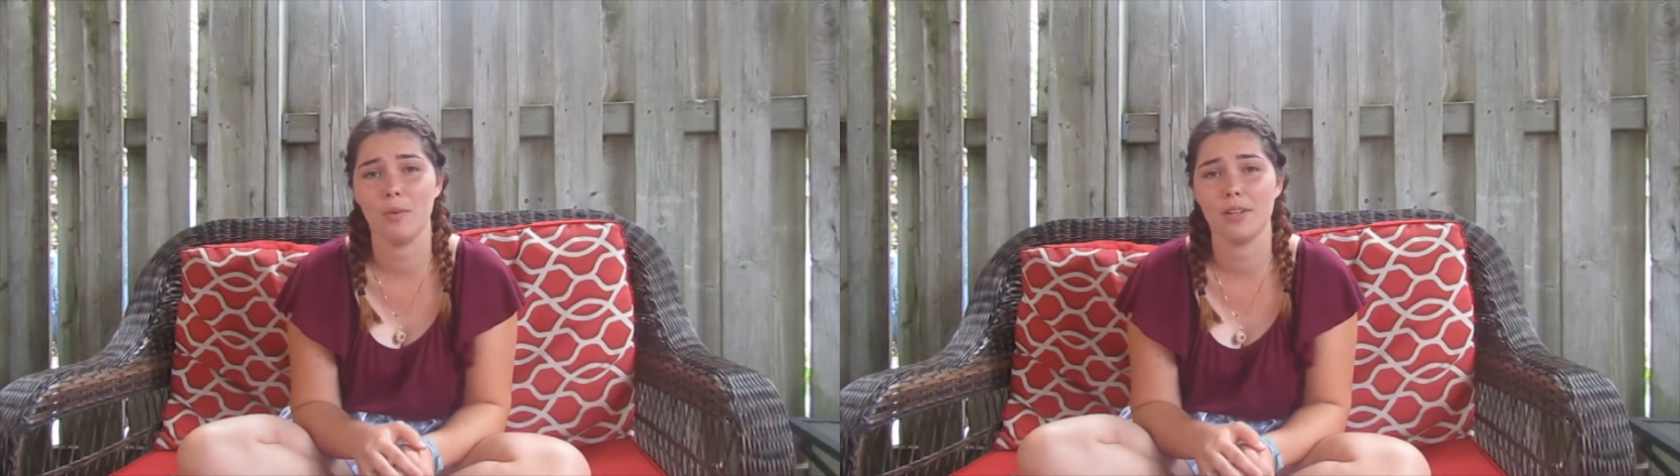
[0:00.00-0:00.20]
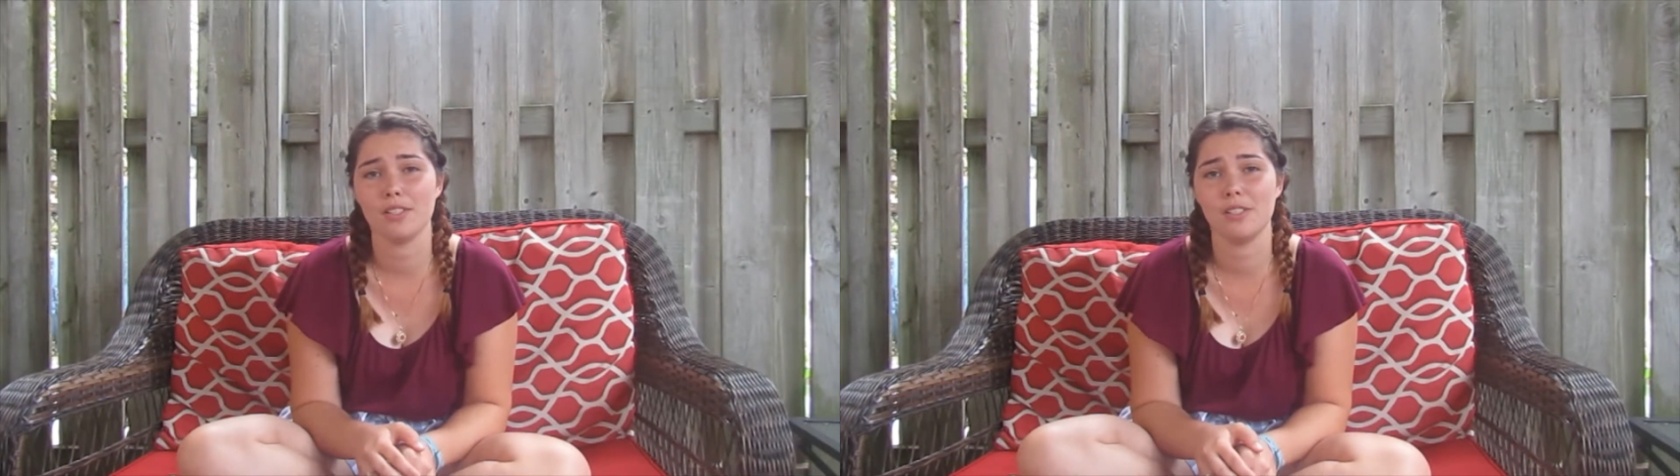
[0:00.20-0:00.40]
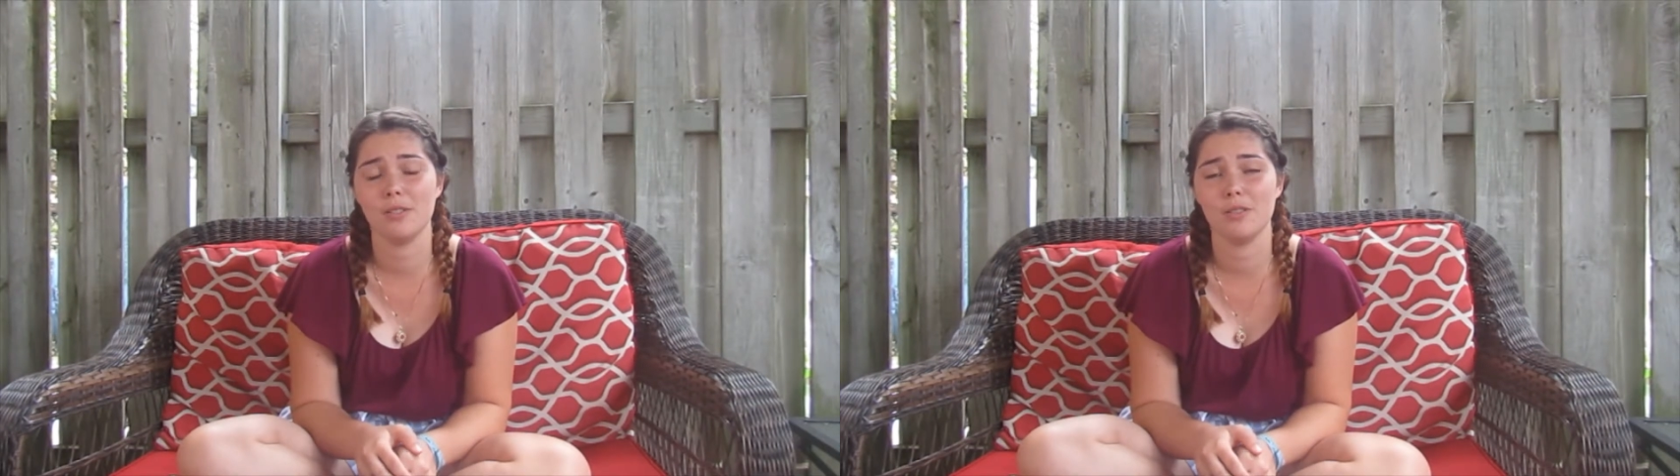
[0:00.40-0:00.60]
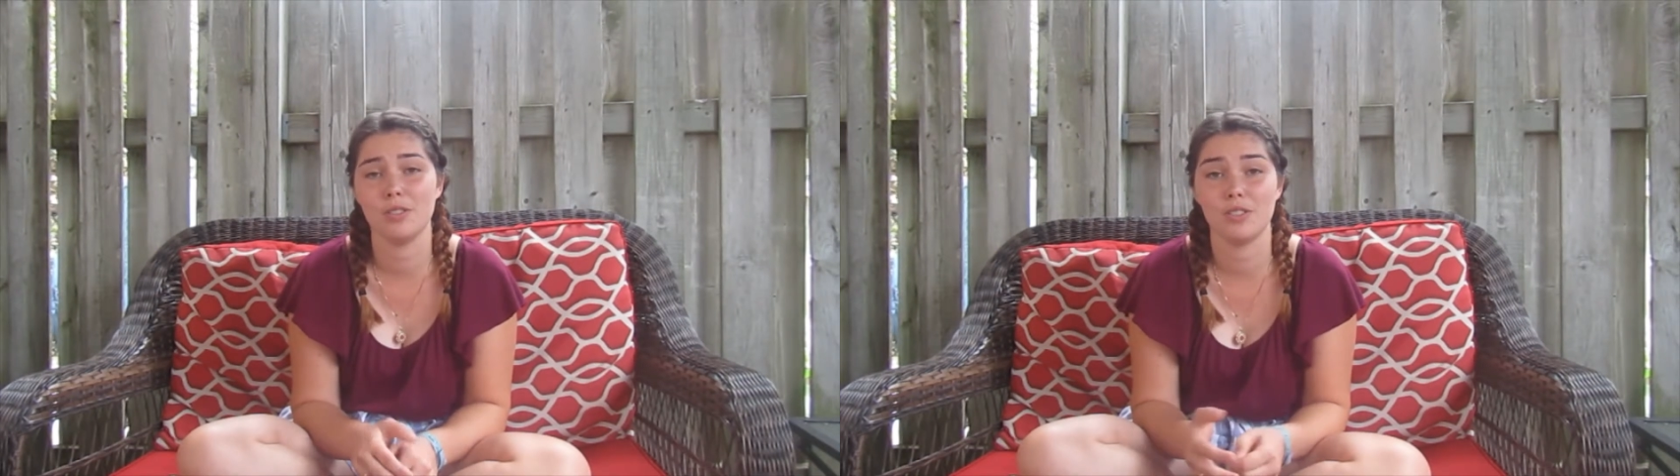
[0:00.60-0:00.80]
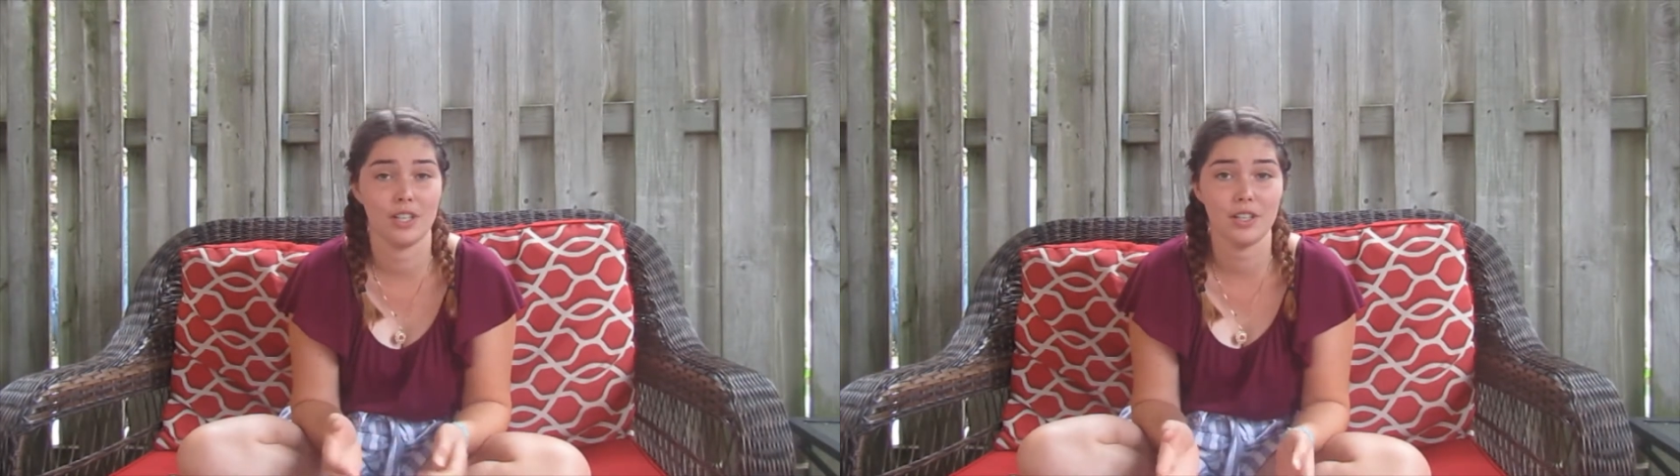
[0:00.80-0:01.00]
wants you to
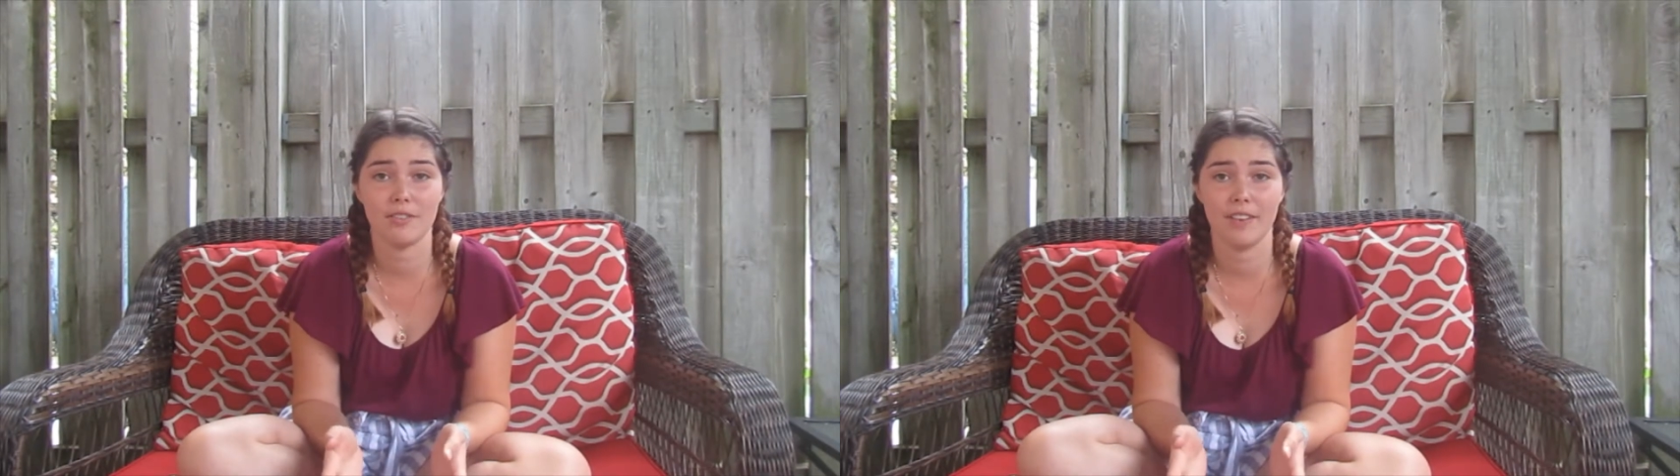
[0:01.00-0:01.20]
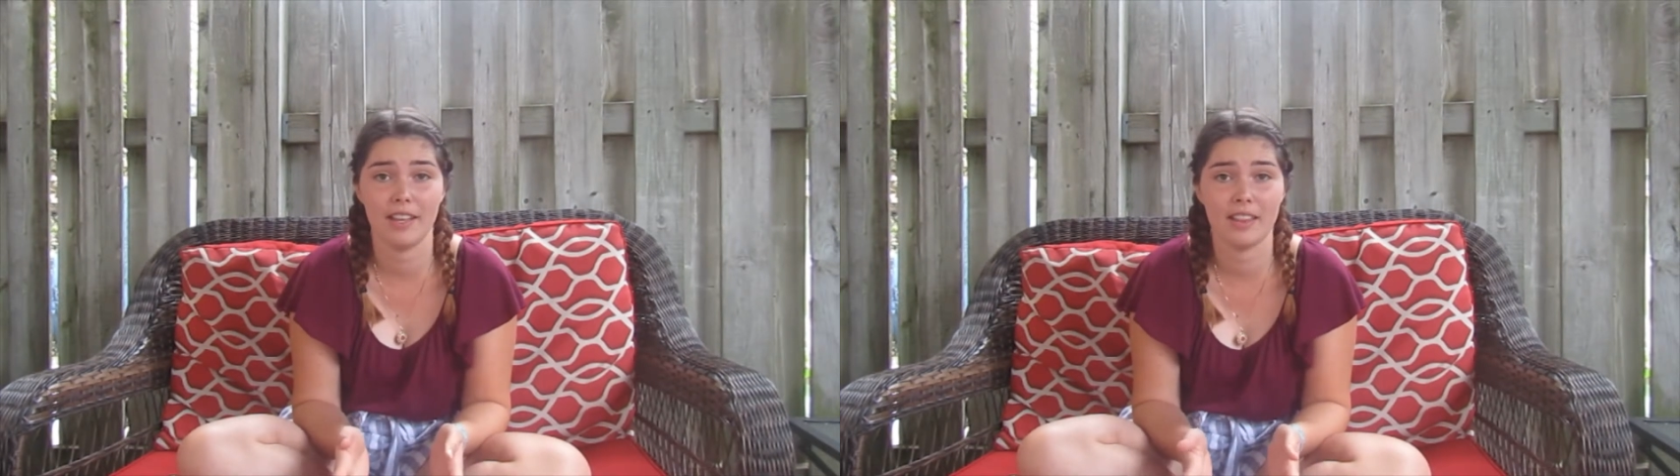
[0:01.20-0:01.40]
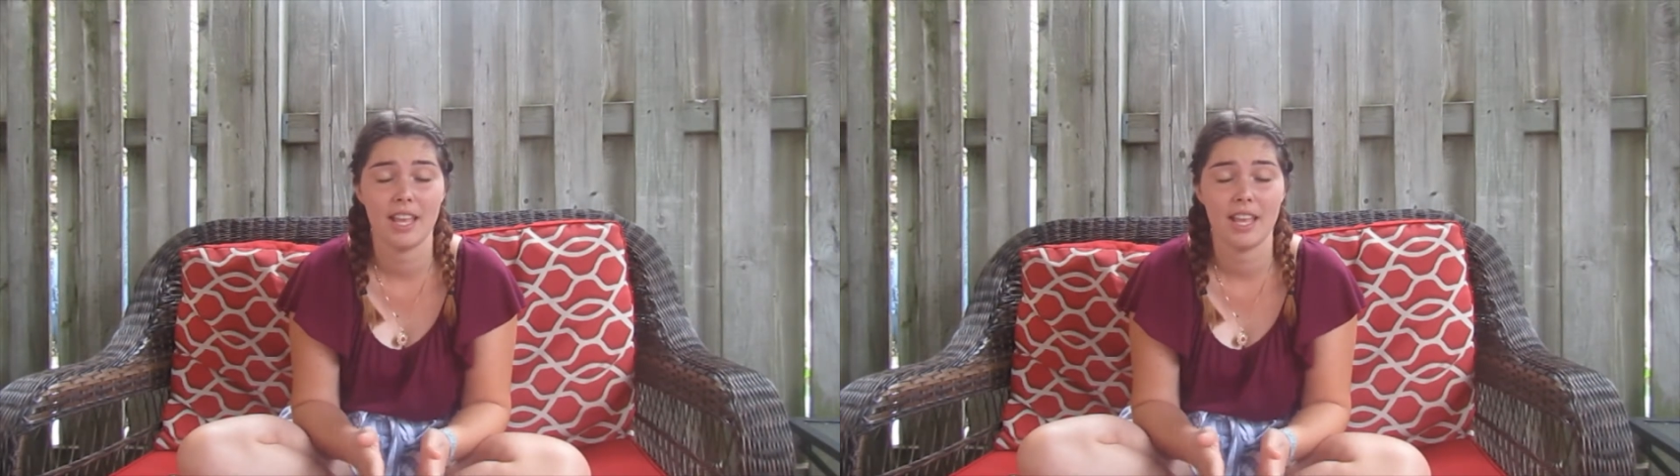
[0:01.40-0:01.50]
share your faith.